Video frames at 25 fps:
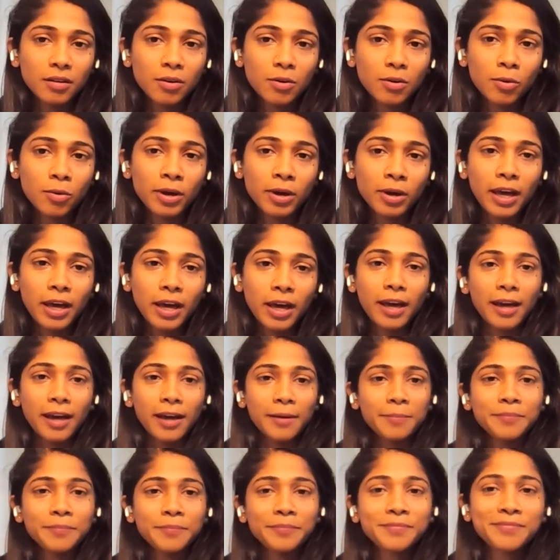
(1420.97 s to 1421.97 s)

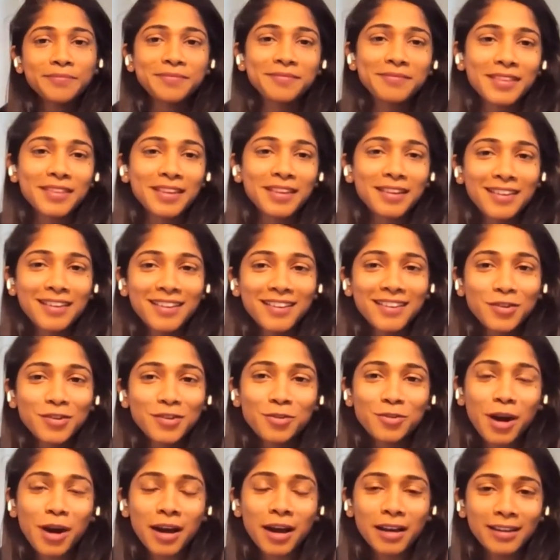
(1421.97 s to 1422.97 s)
Okay,
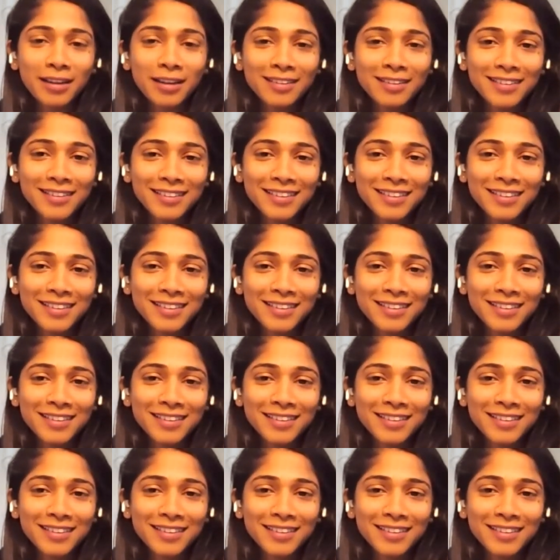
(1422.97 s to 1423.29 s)
right.